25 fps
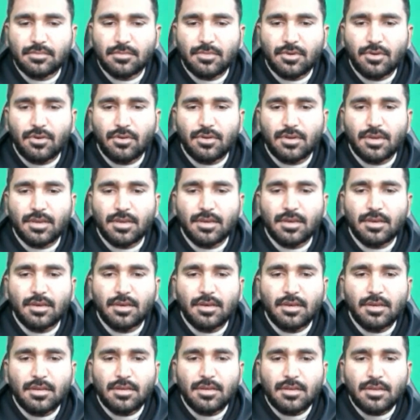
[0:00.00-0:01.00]
Okay,
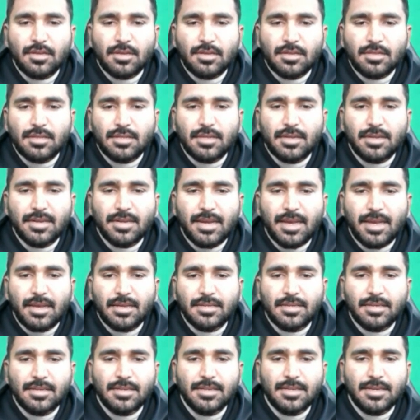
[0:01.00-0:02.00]
the
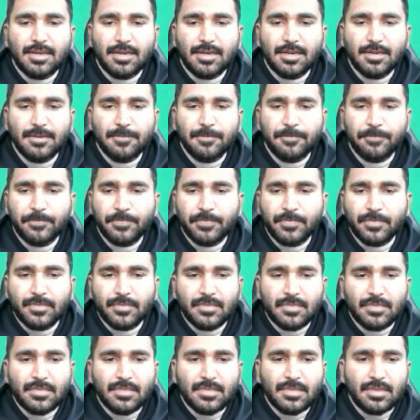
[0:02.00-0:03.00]
next is that
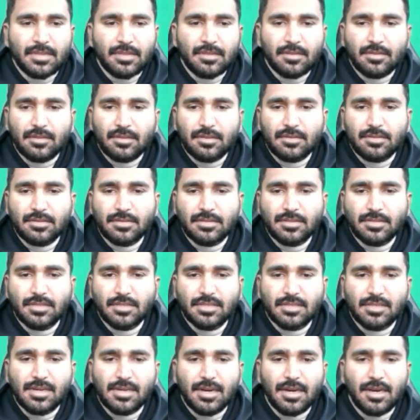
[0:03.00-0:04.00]

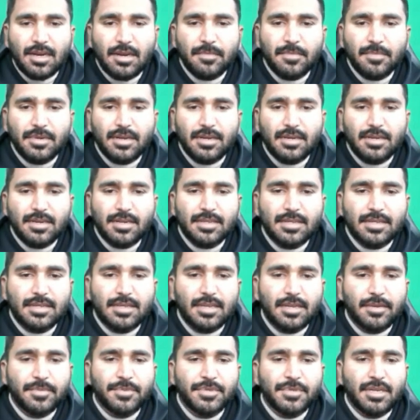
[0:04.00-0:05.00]
type
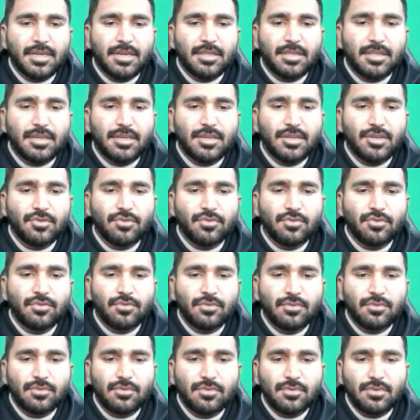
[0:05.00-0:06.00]
description in the
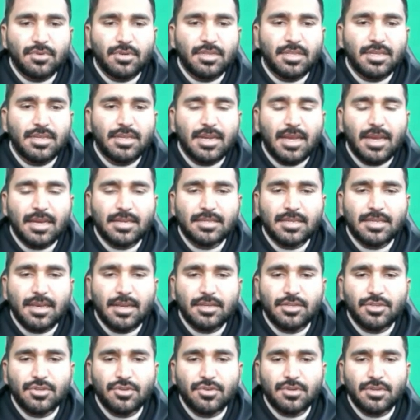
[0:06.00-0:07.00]
next
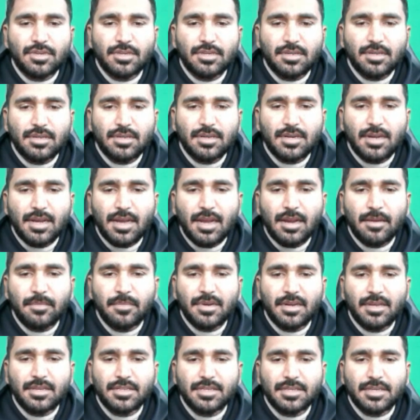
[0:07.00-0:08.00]
cell. Sorry,
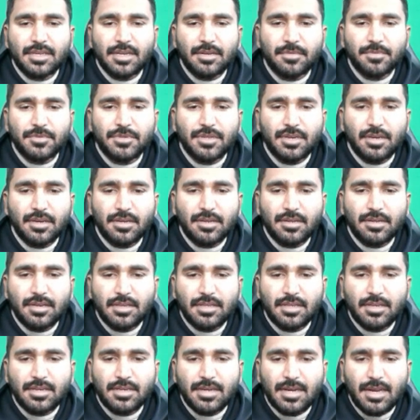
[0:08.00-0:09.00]
type description
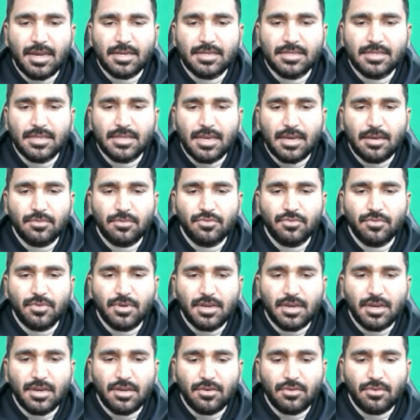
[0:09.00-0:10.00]
in the next cell. We
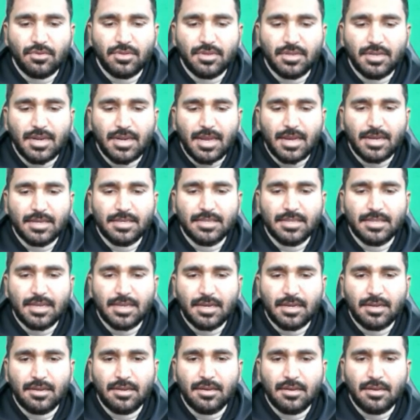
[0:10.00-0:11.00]
will click on the next
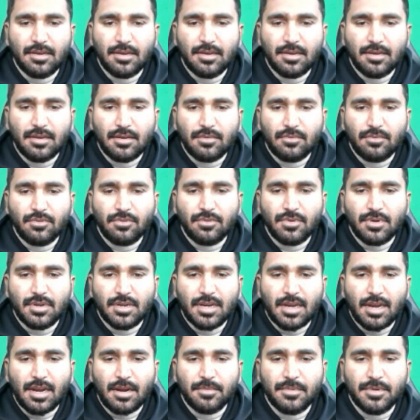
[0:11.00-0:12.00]
cell. We
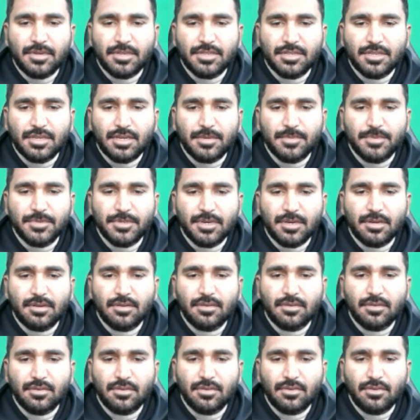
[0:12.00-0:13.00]
will type
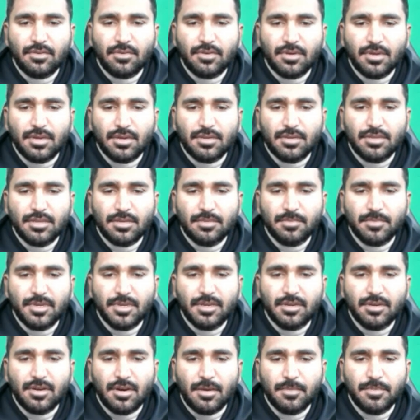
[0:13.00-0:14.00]
description. Okay,
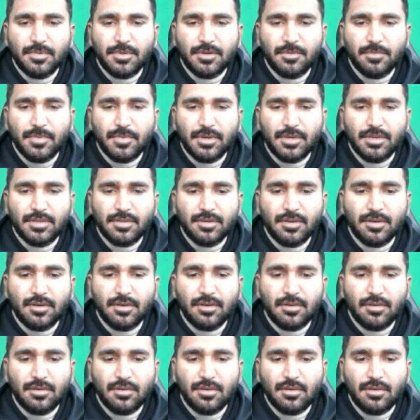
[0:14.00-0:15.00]
simply copy and paste here.